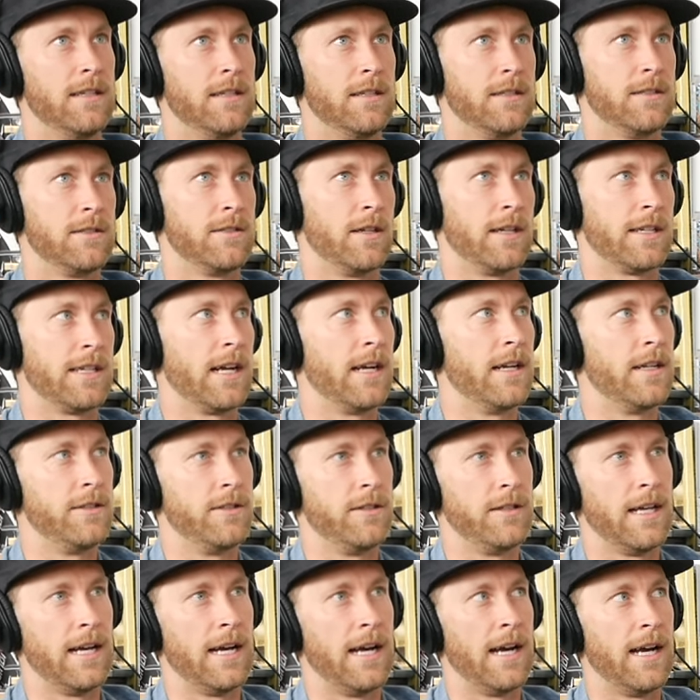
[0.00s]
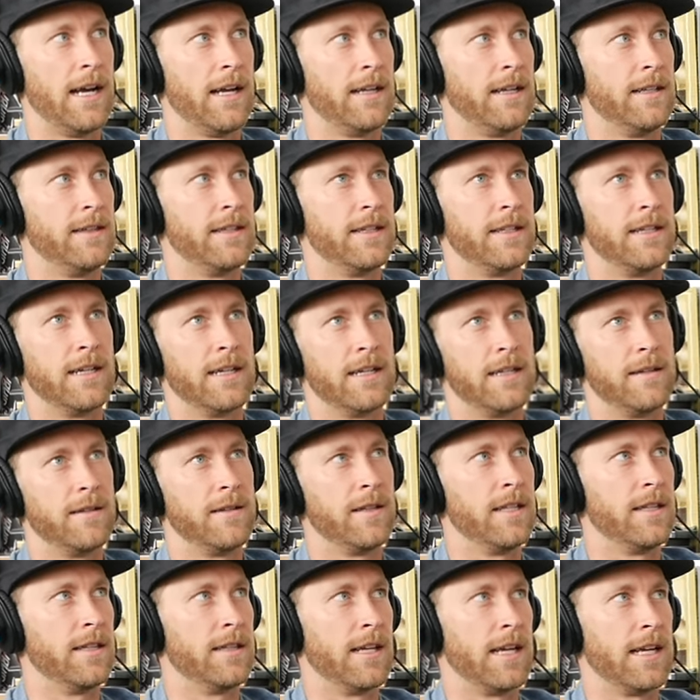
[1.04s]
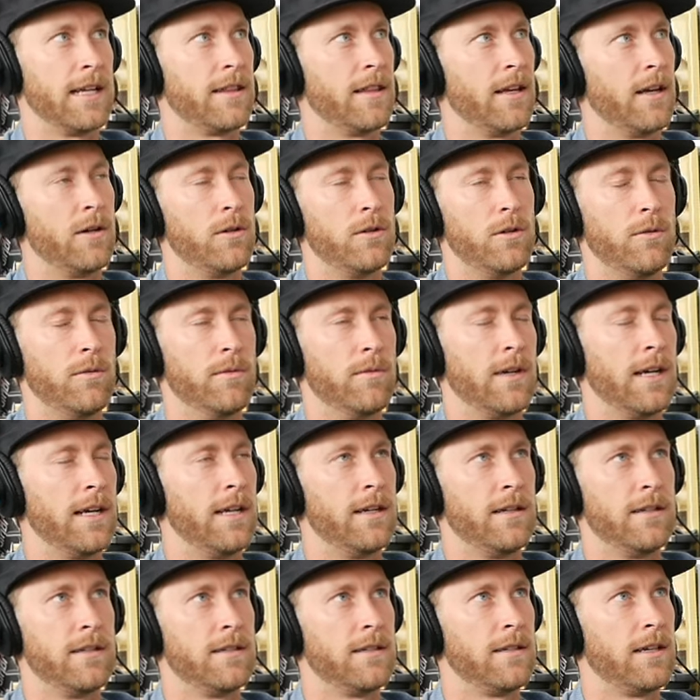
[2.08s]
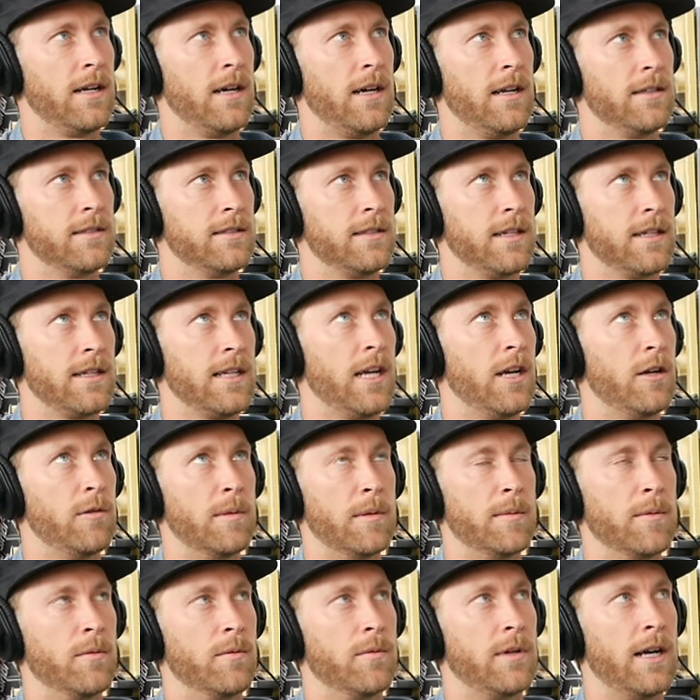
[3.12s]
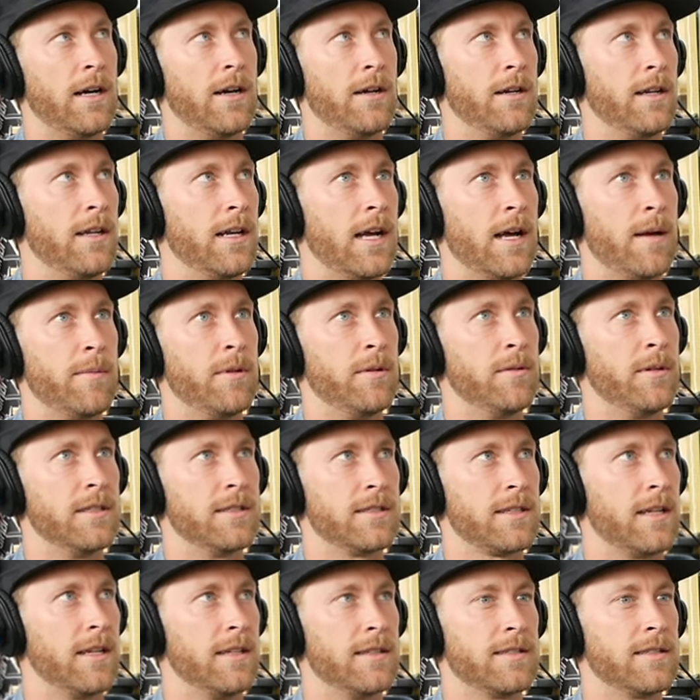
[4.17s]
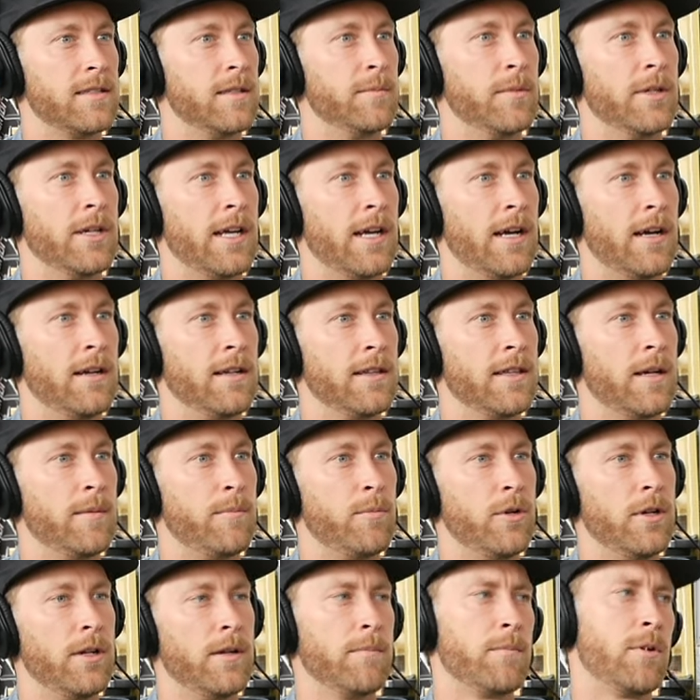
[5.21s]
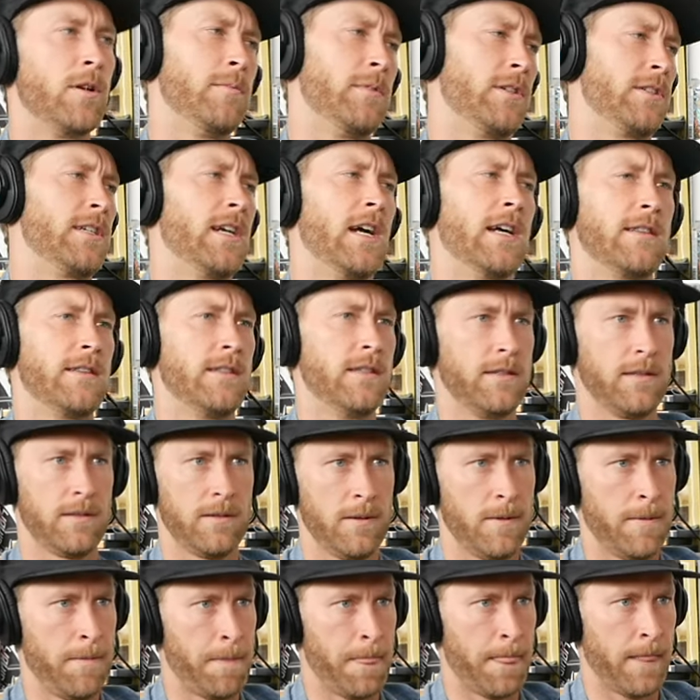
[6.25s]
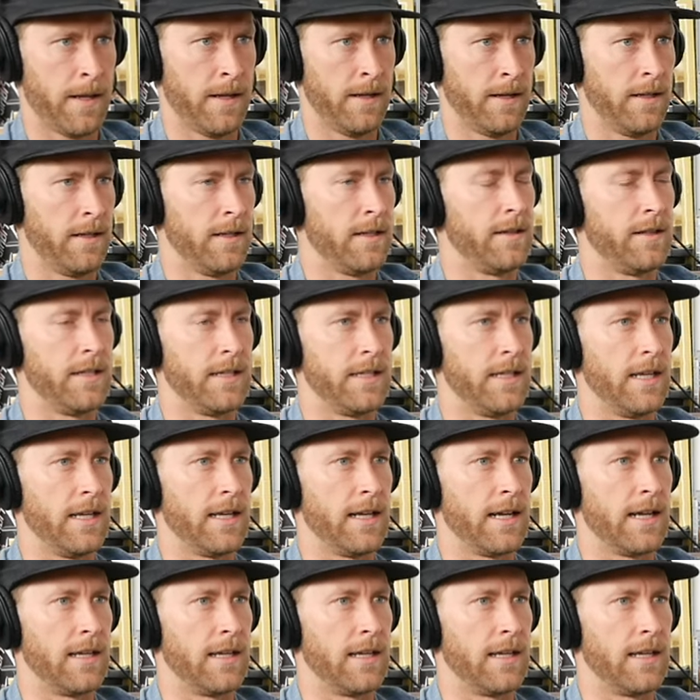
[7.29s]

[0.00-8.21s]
So I kind of do that, and then I, then like that whole, I don't, honestly, I can't remember how it happened. I just kind of simmered out at that point. Pretty much got the, the gig at